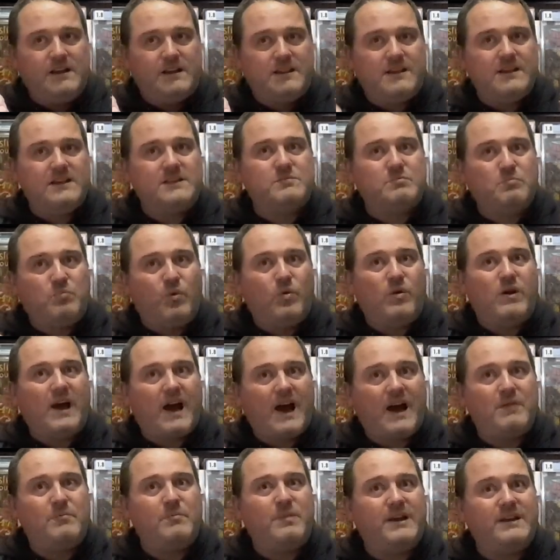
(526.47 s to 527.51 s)
this book
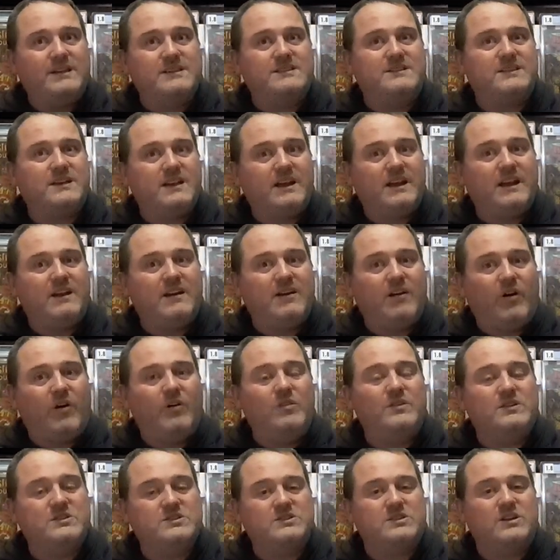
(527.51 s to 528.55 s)
had been sitting
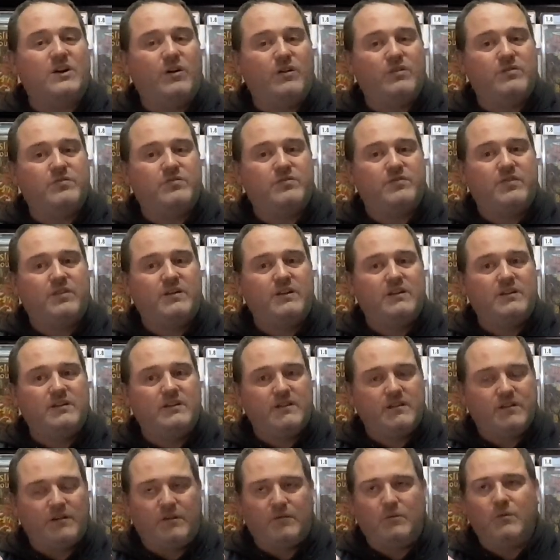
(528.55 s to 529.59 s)
on the shelf,
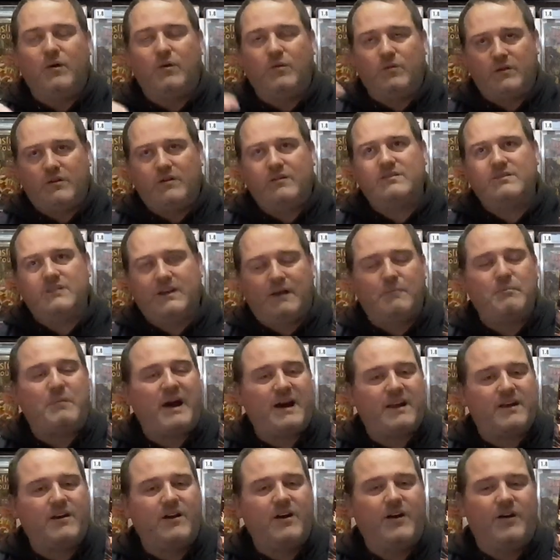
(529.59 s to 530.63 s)

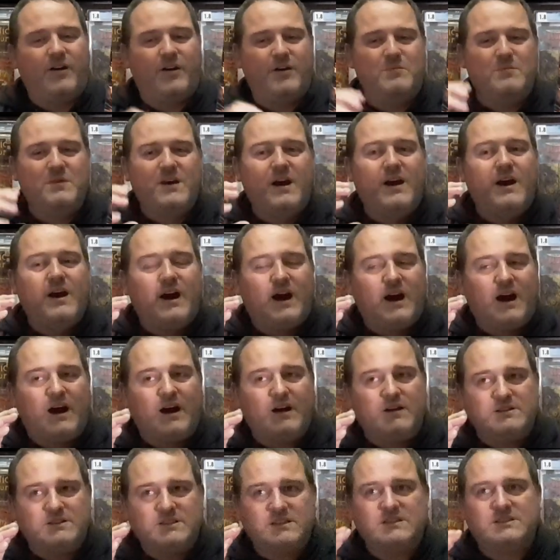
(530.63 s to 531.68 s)
back at home,
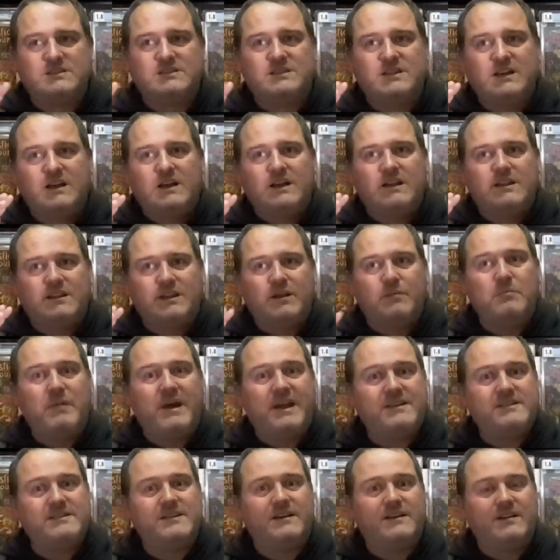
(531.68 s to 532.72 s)
just
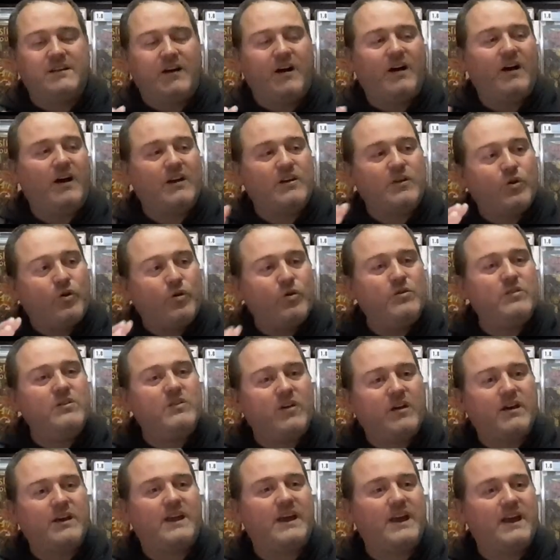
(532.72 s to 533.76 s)
lamenting. I could
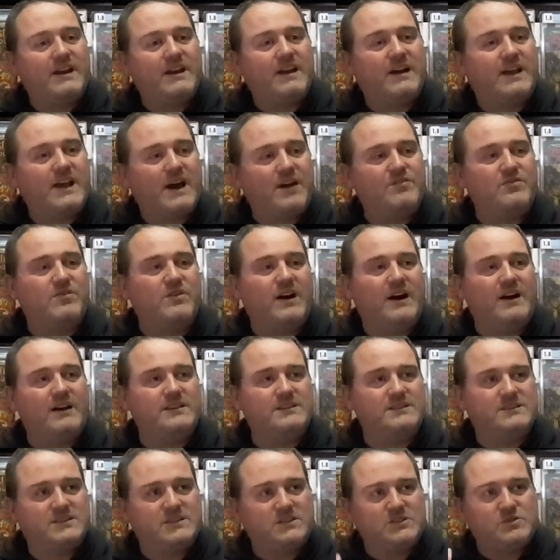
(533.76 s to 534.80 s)
not get a cover
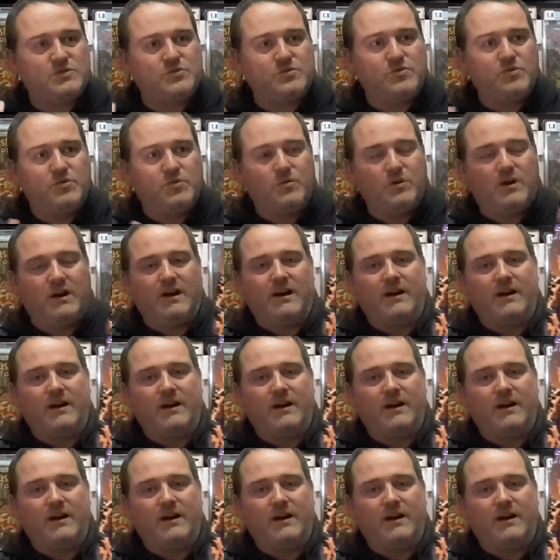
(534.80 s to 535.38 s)
artist to